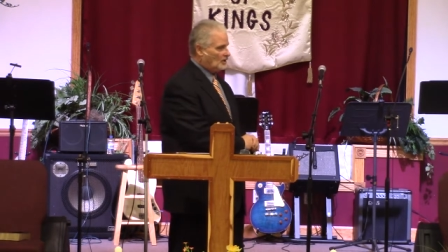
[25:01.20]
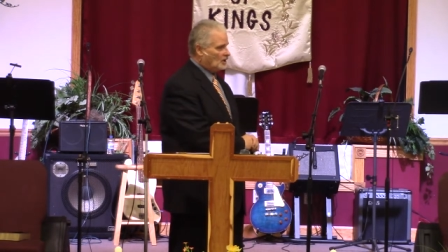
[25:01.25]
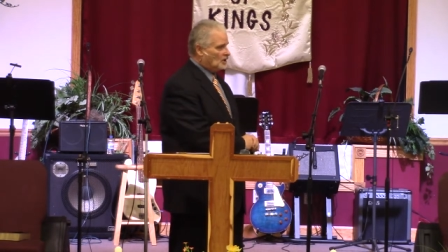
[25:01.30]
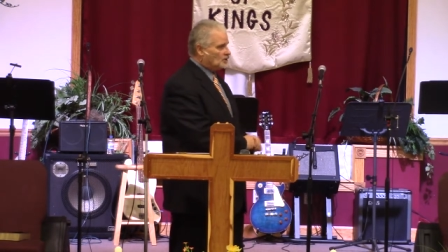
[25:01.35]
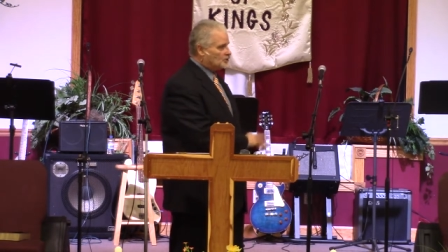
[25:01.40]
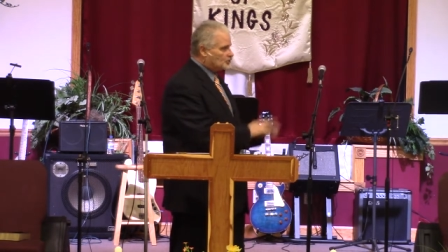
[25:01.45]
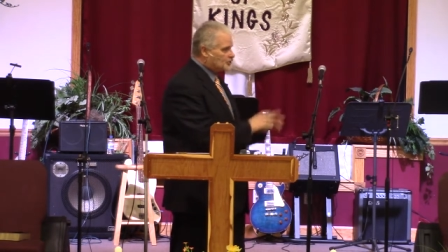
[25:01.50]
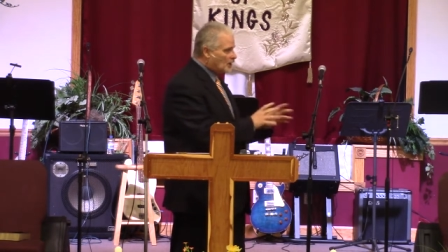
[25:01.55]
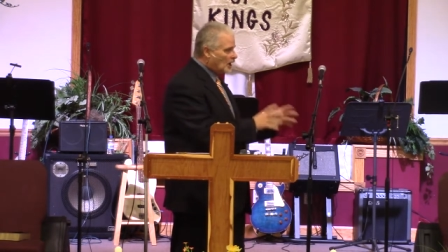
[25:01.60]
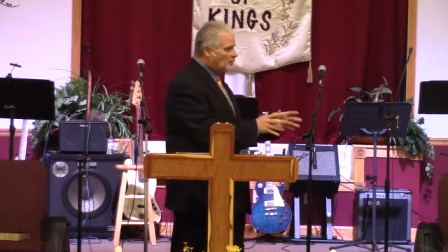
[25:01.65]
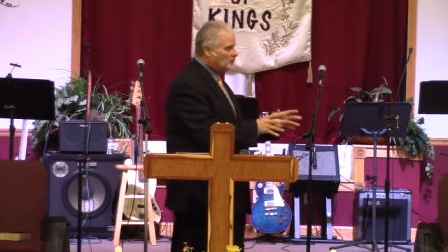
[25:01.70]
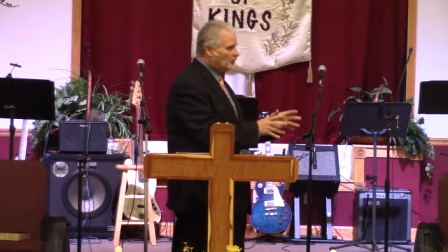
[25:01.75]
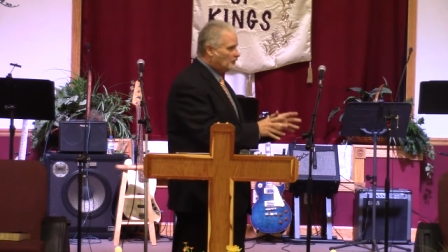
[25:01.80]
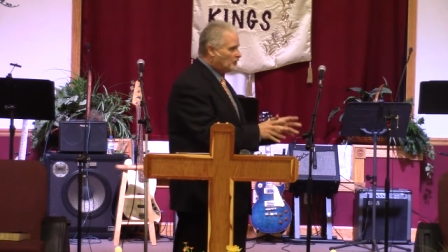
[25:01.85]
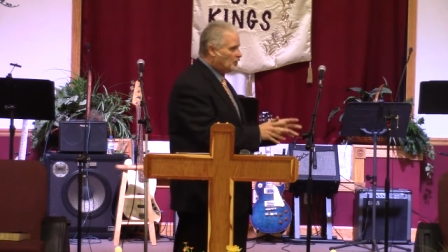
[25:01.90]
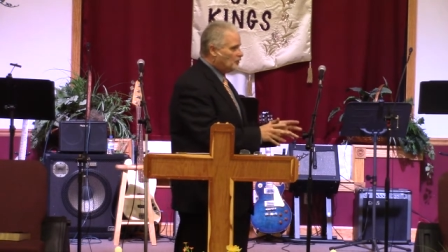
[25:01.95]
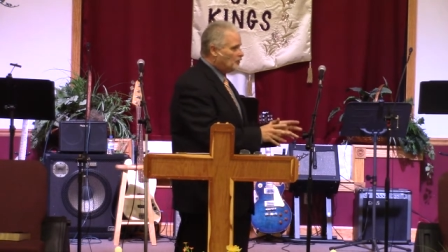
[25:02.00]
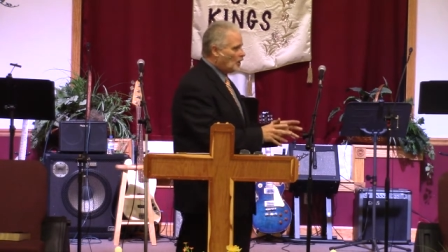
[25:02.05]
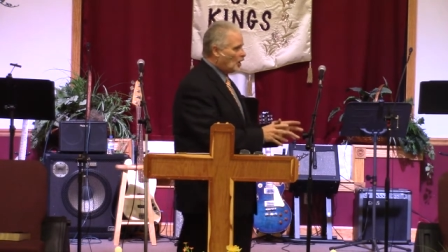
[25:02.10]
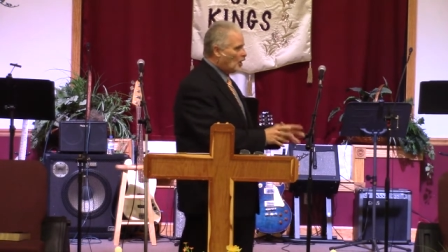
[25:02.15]
Some of
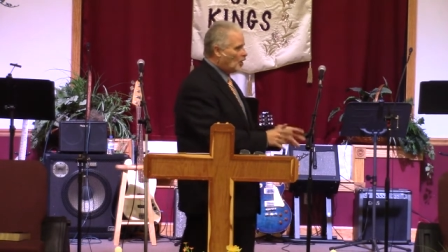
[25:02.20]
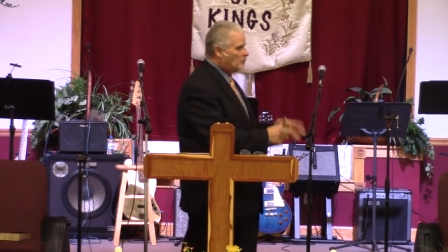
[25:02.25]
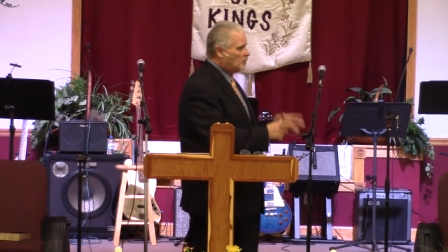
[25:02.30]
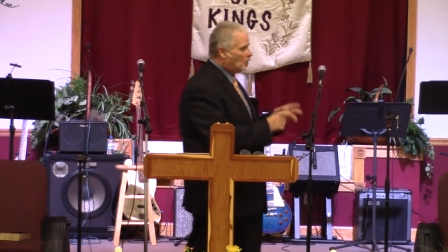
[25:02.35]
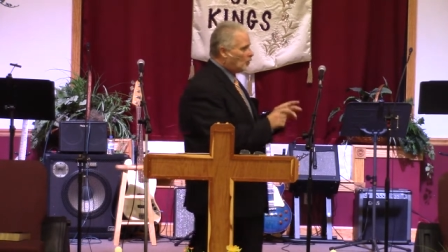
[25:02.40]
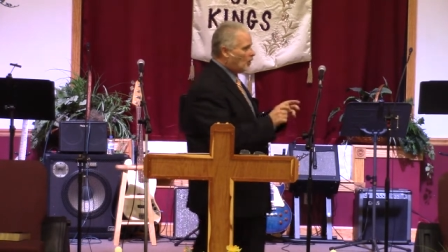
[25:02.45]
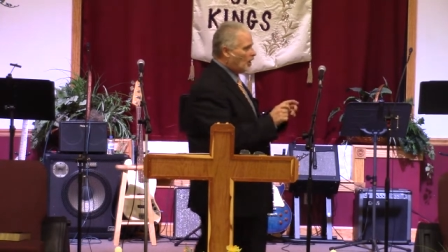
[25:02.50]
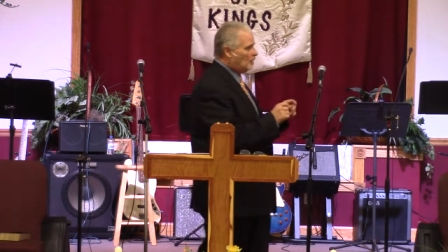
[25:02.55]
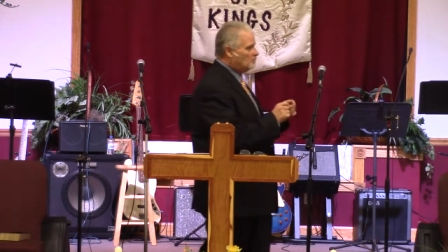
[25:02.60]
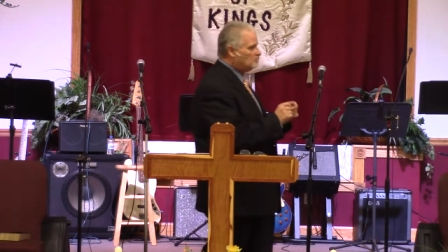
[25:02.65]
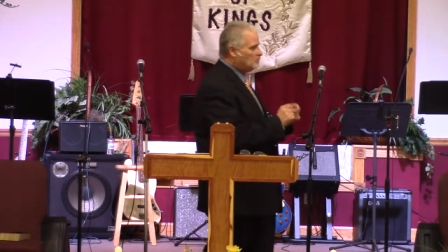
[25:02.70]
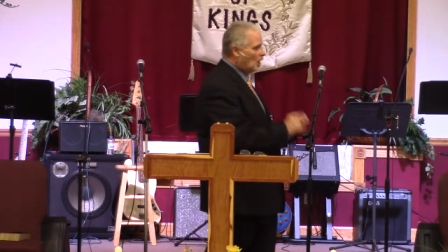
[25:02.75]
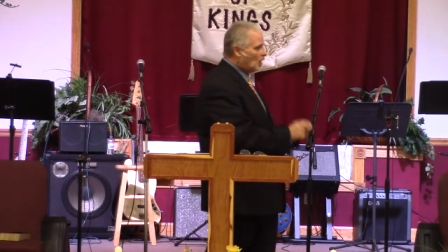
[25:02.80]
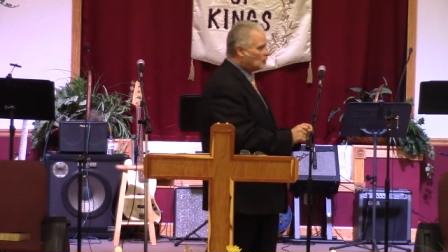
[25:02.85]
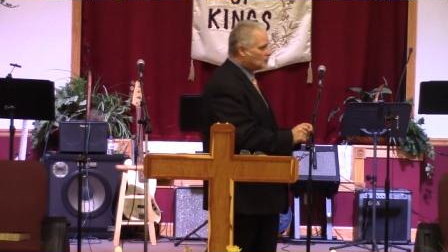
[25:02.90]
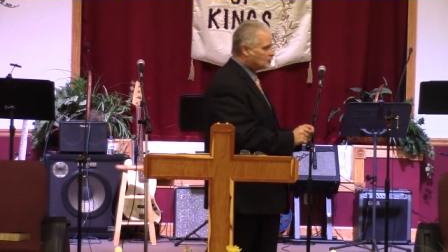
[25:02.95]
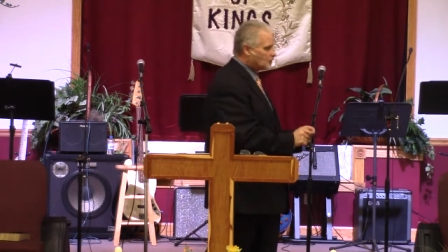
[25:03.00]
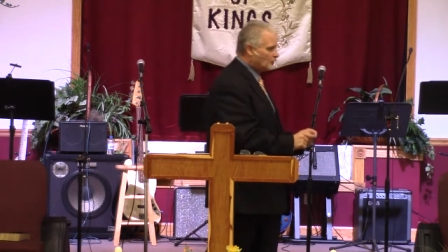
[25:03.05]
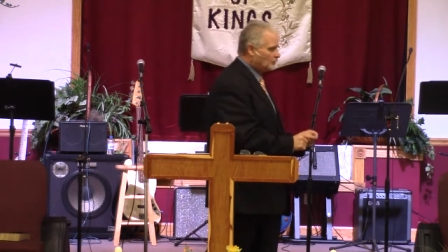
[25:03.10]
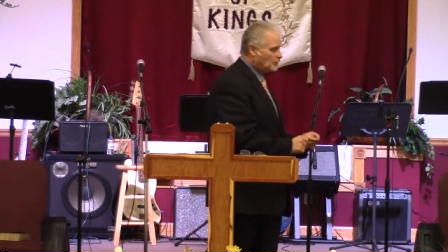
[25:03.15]
you know, but what
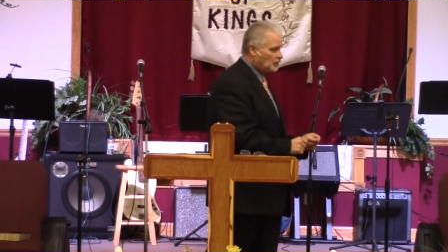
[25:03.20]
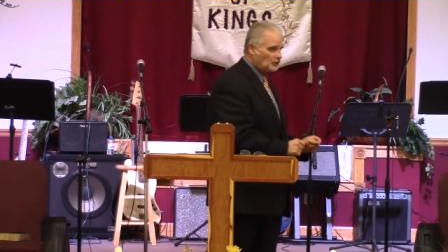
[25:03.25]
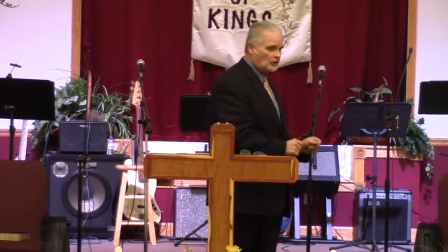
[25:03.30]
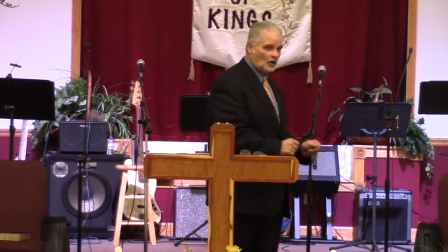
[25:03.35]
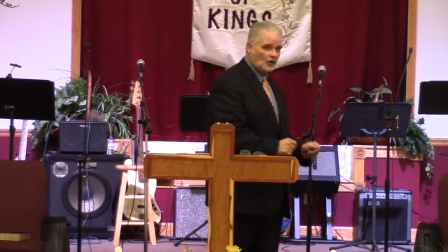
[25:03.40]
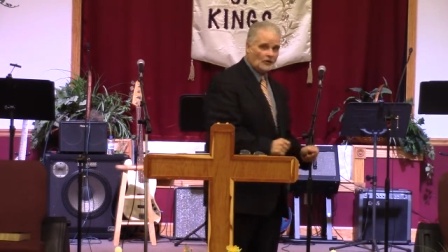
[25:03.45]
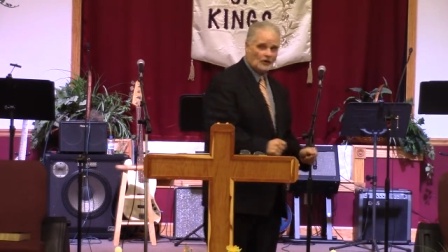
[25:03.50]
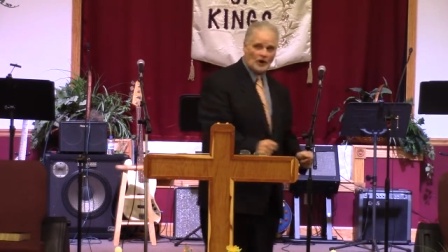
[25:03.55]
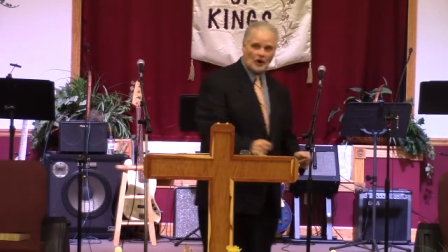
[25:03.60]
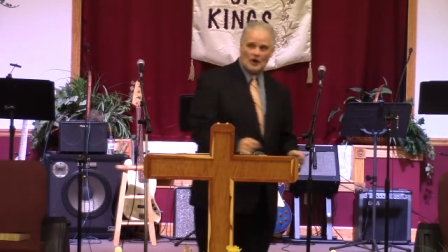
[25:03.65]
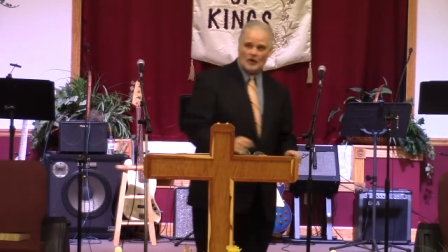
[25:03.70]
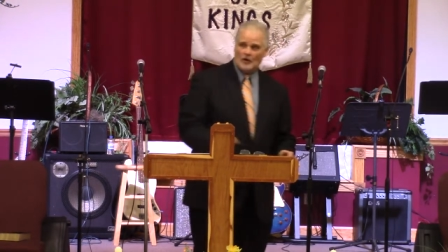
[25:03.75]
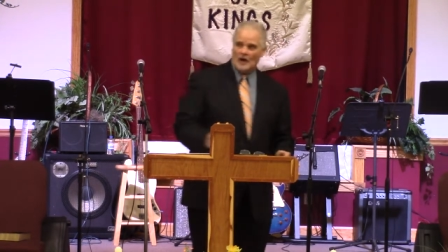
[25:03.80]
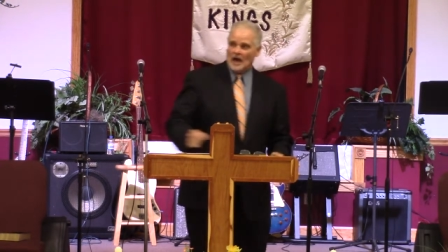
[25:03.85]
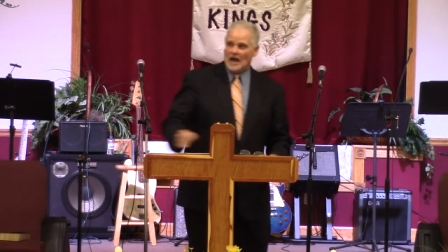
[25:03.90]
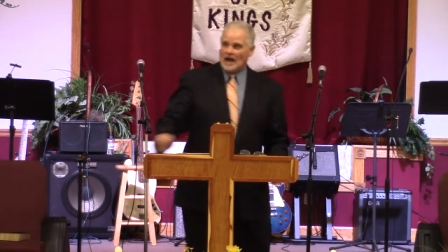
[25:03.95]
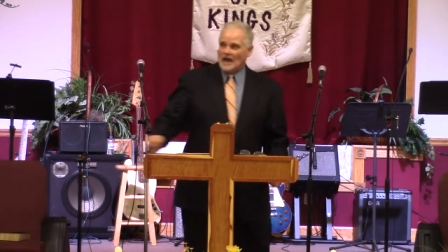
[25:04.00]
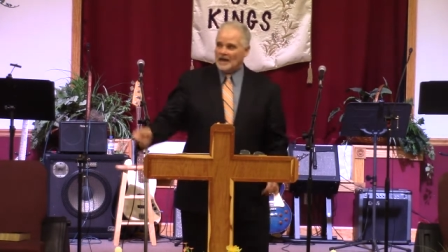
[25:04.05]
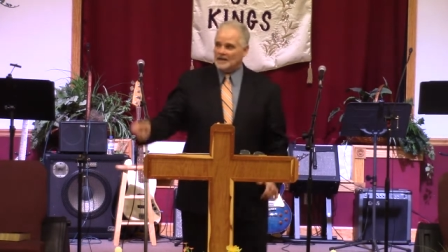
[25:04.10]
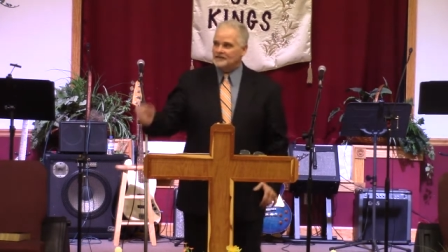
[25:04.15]
most of you don't know
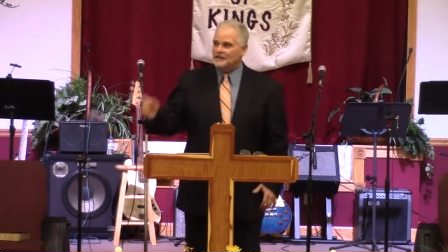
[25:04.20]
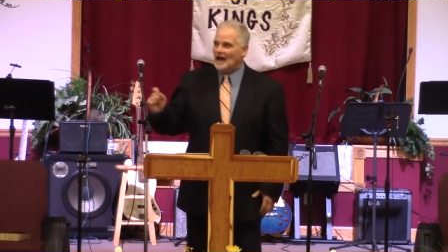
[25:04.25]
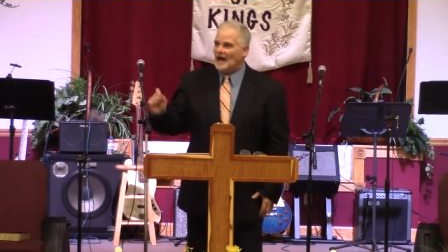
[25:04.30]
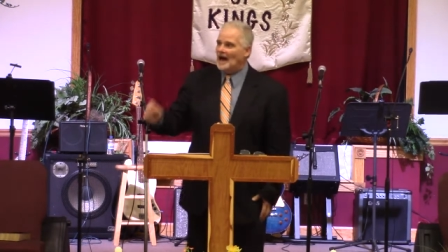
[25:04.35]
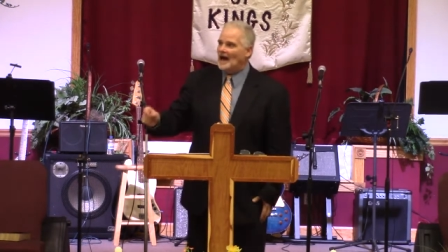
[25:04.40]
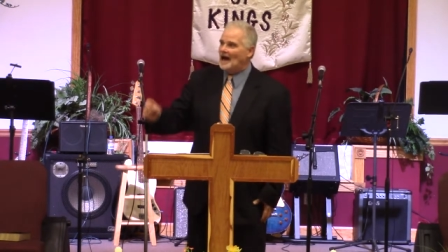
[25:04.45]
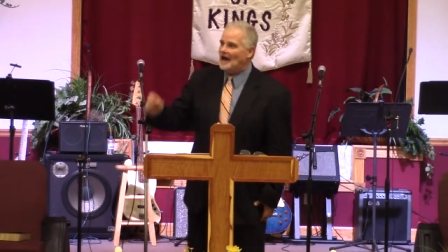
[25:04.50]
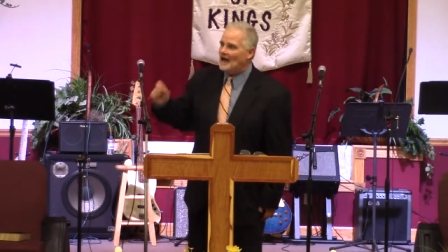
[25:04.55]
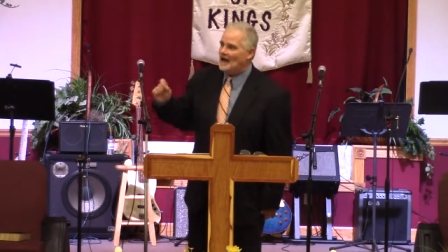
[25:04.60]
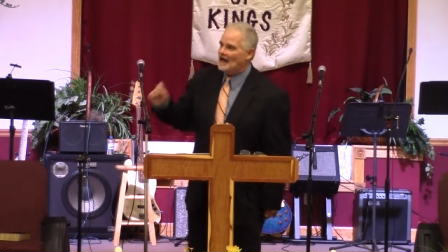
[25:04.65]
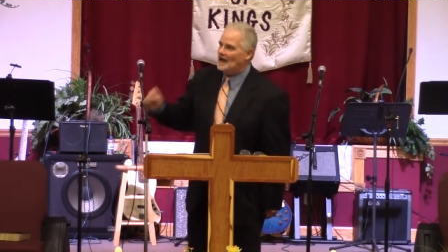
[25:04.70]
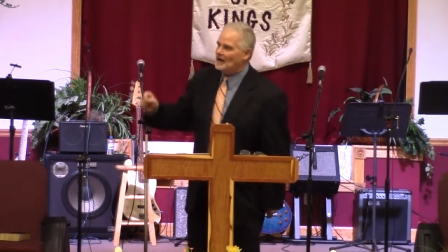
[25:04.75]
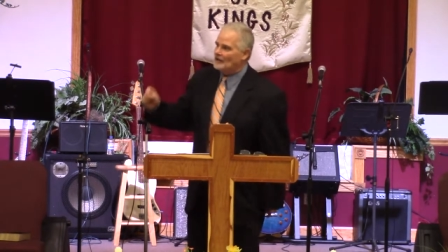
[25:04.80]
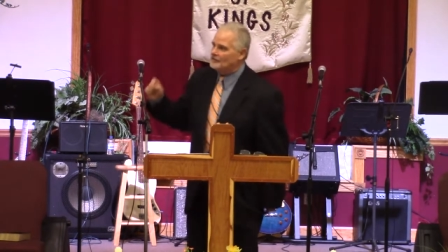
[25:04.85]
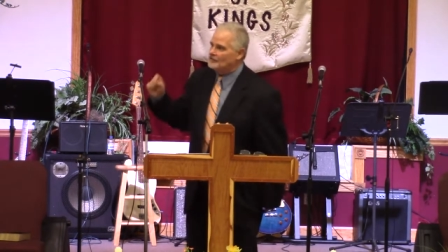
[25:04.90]
is I have